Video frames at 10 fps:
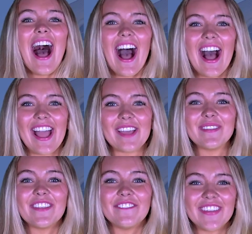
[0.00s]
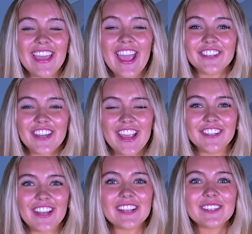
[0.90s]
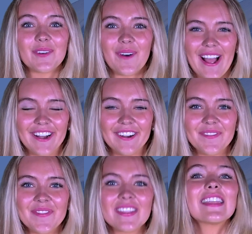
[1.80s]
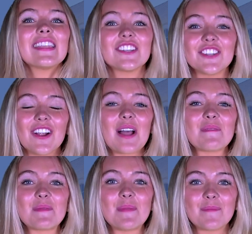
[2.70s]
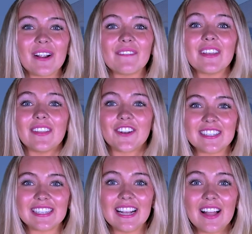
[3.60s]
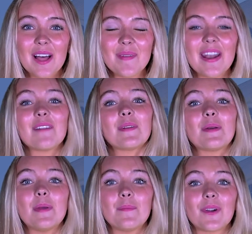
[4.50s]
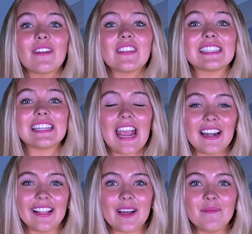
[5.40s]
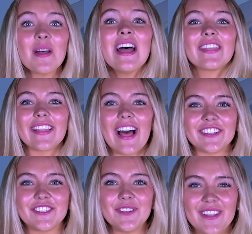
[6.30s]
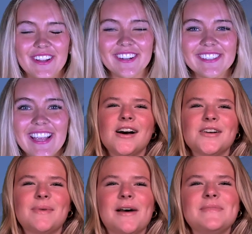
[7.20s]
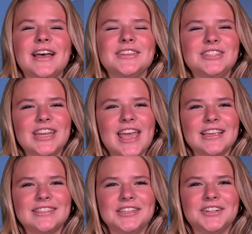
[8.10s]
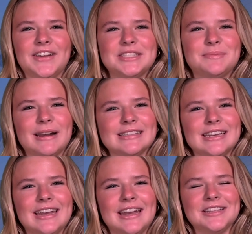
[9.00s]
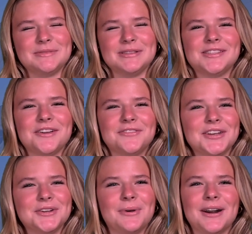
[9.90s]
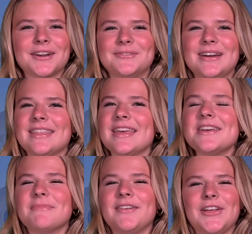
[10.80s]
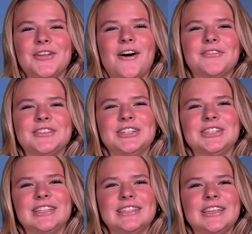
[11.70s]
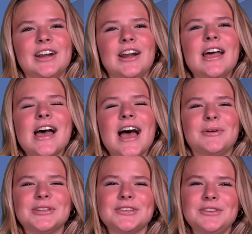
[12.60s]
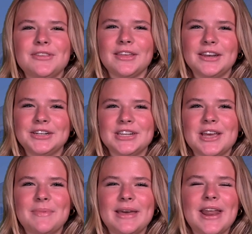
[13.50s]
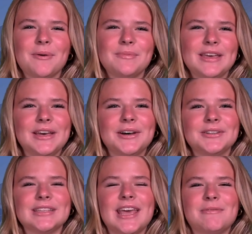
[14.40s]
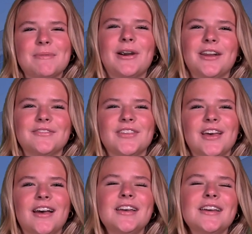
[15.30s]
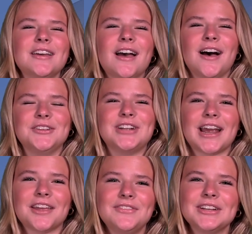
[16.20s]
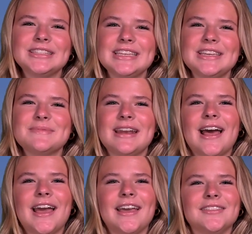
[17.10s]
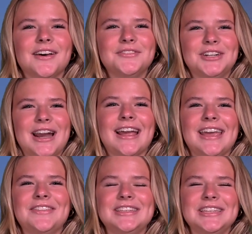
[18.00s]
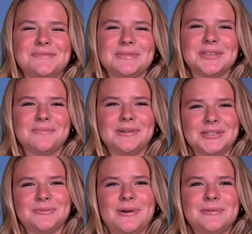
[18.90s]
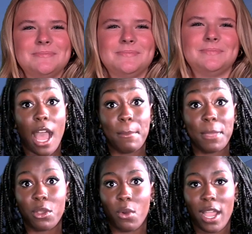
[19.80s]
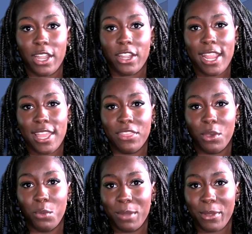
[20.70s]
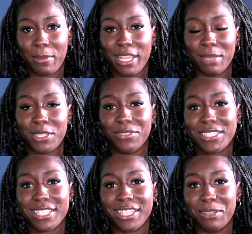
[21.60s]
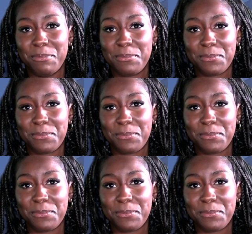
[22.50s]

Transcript: I am in the VHHS Choir. This year, I'm a member of the Literacy Club, and I've been a member of the STAND Club the last two years. Um, I'm the SGA Senior Vice President, and it's been so fun to work with my fellow officers this year. I'm also in leadership and Help the Hills, and I'm a part of the uh, track and field team, and I love track and the team so much as well. I'm in choir and the One Birmingham Service Club.